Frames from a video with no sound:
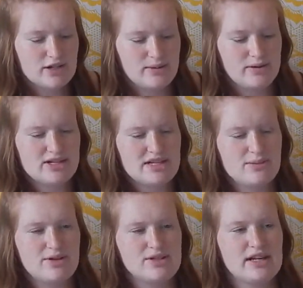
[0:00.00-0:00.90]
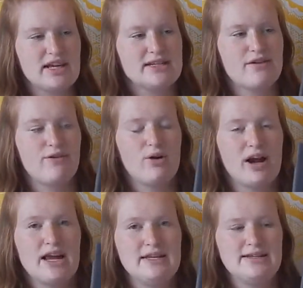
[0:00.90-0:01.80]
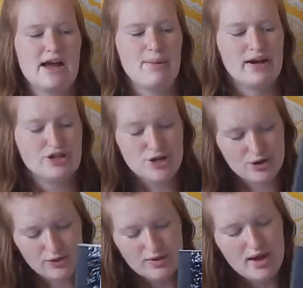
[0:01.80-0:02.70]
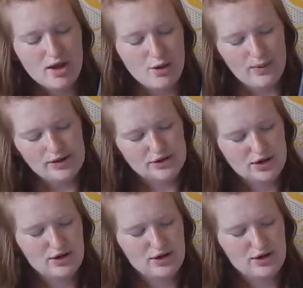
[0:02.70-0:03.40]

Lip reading: I'll probably just end up using it for a DIY journal, which